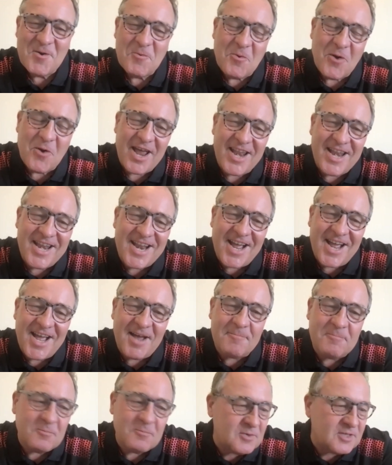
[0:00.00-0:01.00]
When
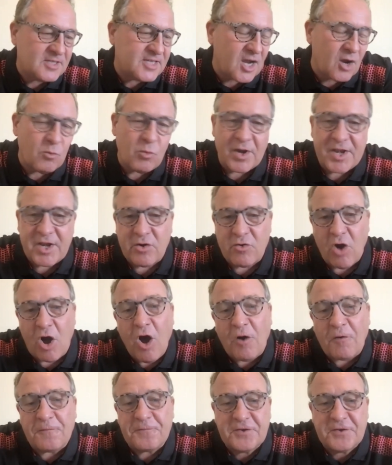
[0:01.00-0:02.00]
you're
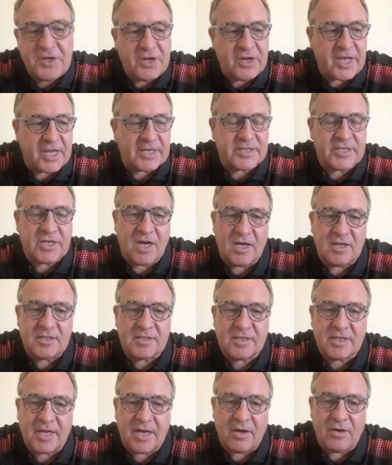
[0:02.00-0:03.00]
off, do you get a chance
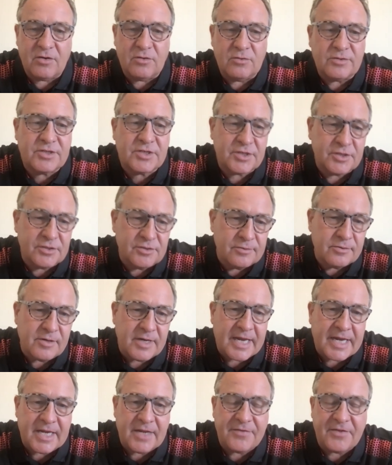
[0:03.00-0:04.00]
to go to
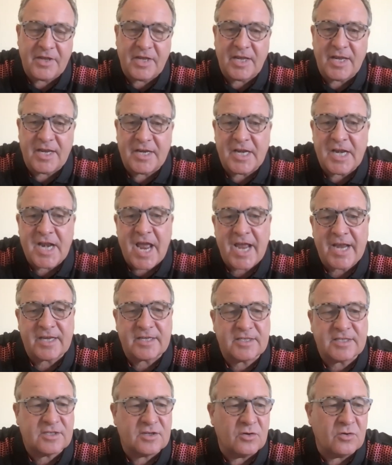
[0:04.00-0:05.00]
any of the Indy
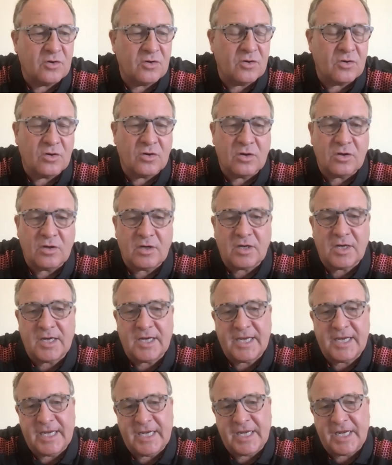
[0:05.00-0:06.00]
Next or
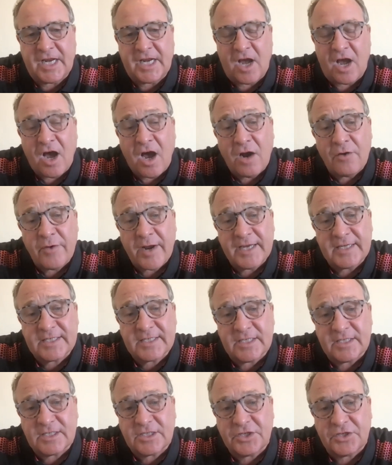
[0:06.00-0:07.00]
Indy car
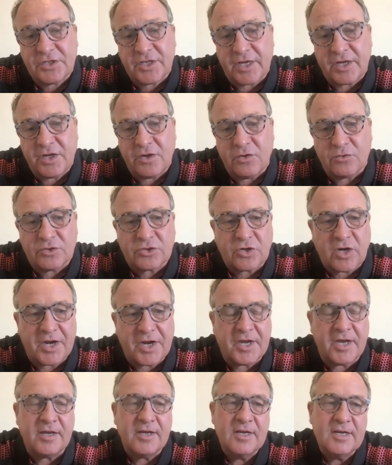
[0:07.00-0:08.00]
races? Do you think you'll try
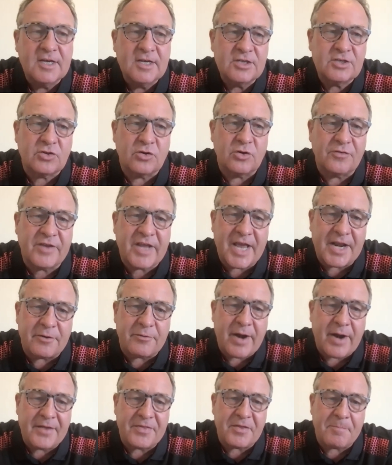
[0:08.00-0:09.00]
to sort of get
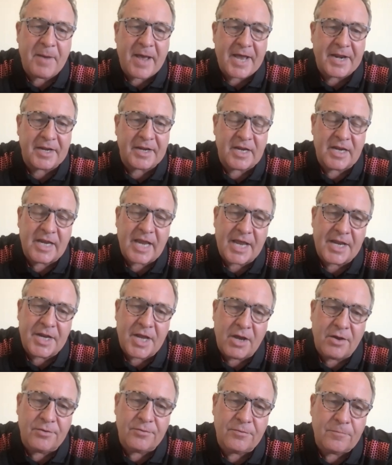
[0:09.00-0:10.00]
around the paddock and get
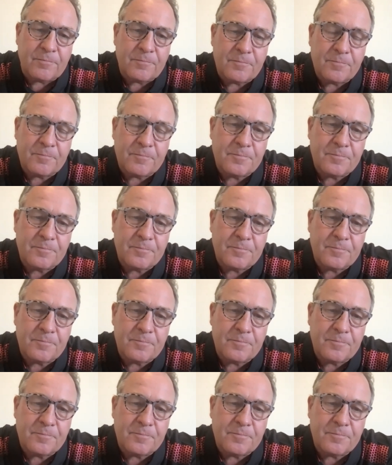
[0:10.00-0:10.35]
known?